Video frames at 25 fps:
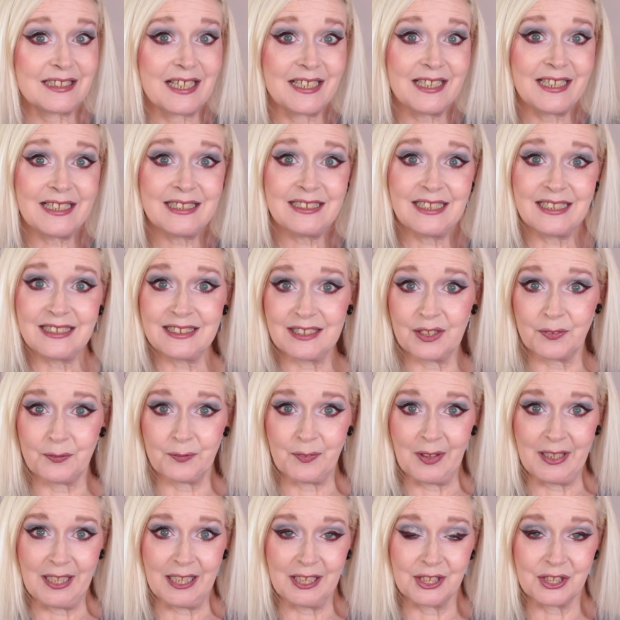so this is the
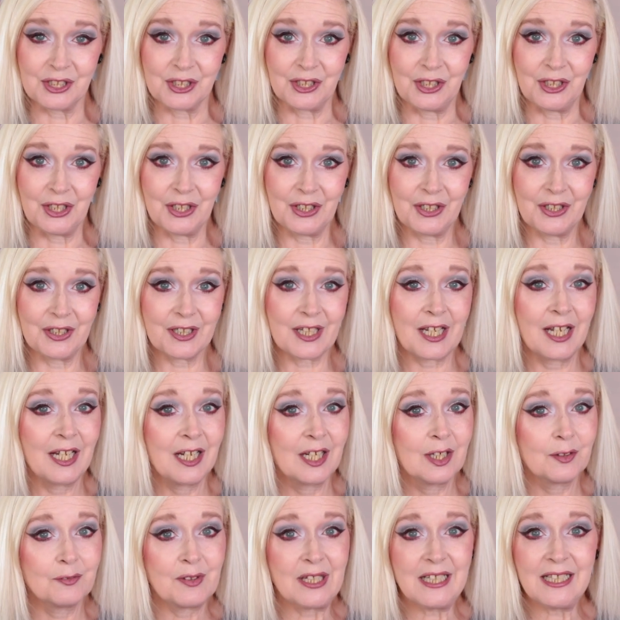finished look.
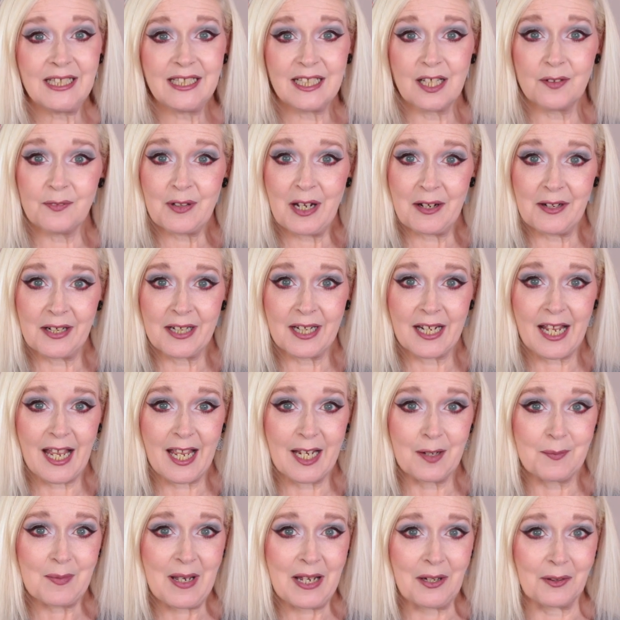Really love how it
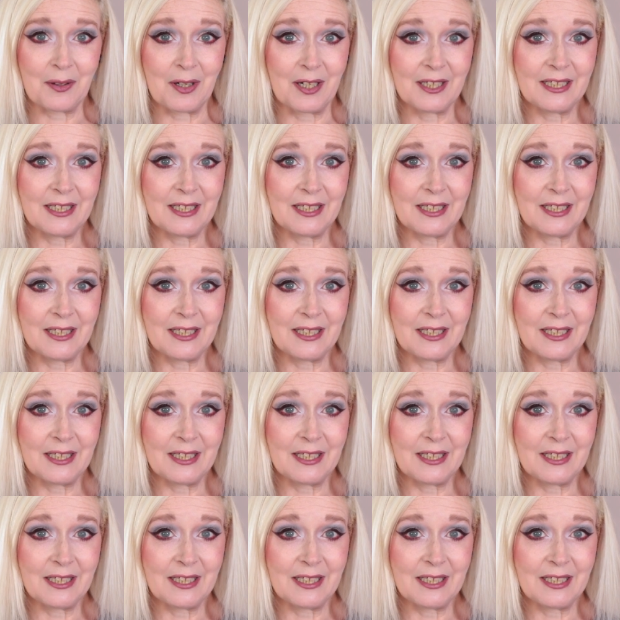came out.